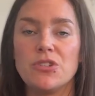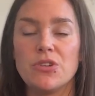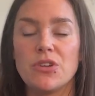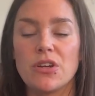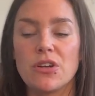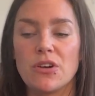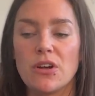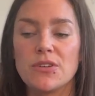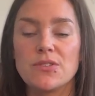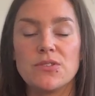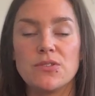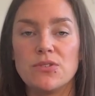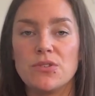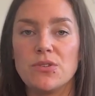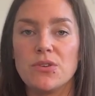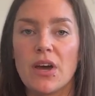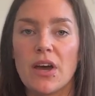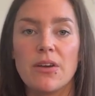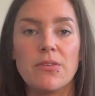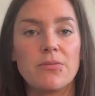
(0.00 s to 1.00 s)
You can also
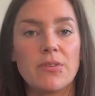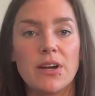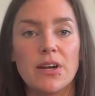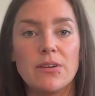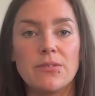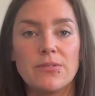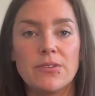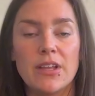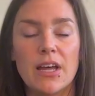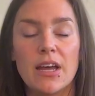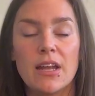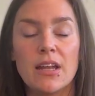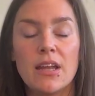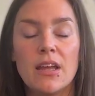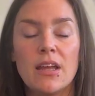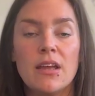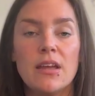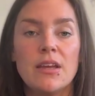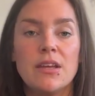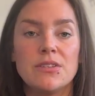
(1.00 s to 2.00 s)
do high fire for that.
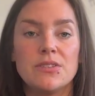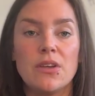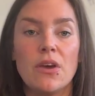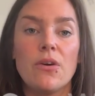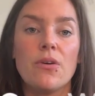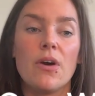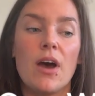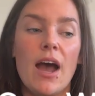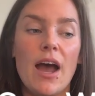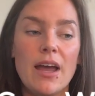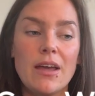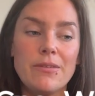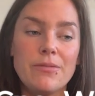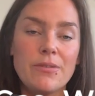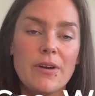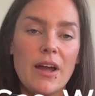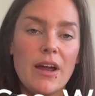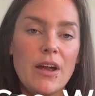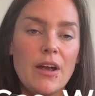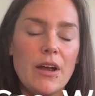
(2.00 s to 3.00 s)
So high
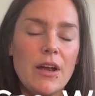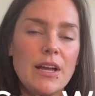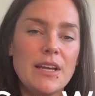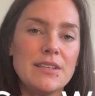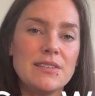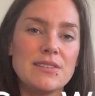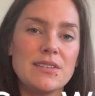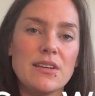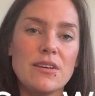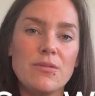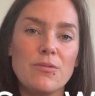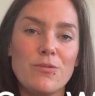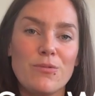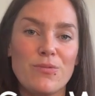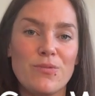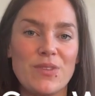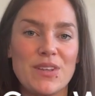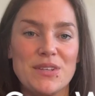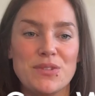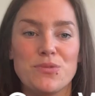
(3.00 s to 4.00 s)
fire is
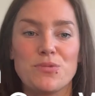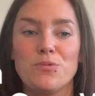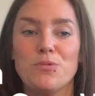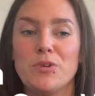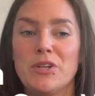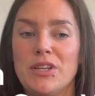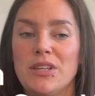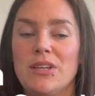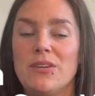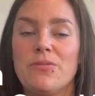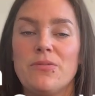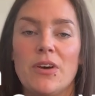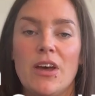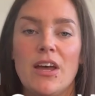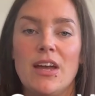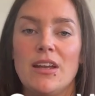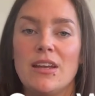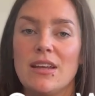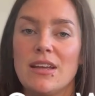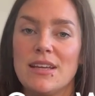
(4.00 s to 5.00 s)
these really
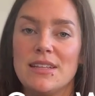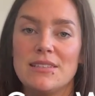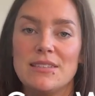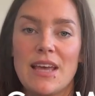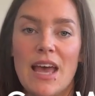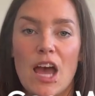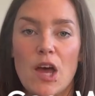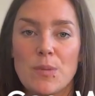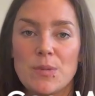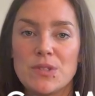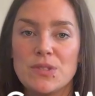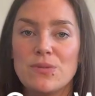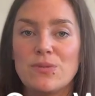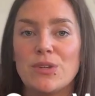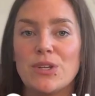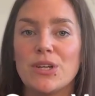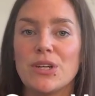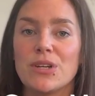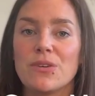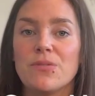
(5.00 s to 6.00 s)
fun. It's
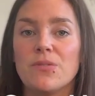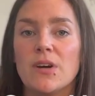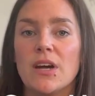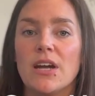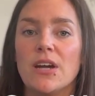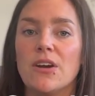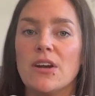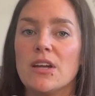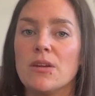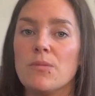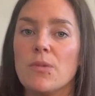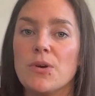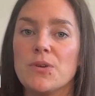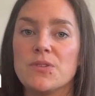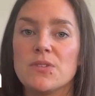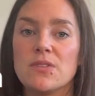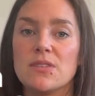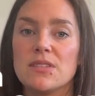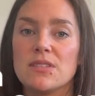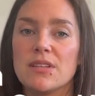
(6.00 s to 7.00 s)
atmospheric firing
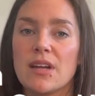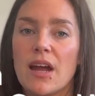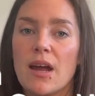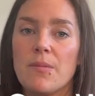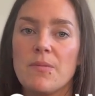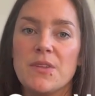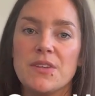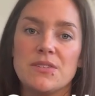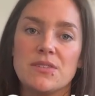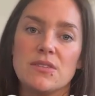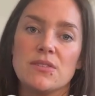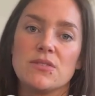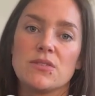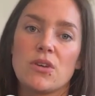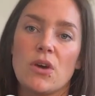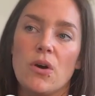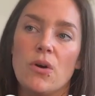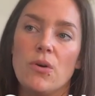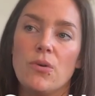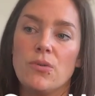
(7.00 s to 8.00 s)
most of the time. This is
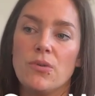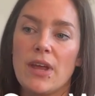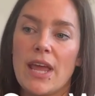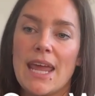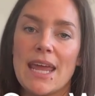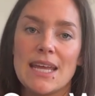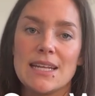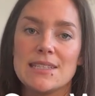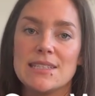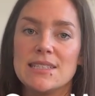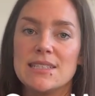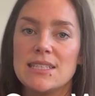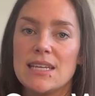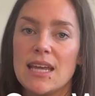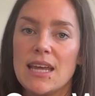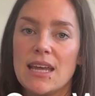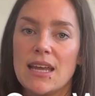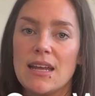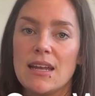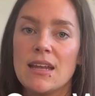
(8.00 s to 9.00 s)
cone 8 to
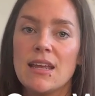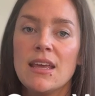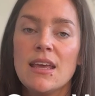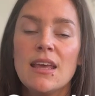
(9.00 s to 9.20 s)
10.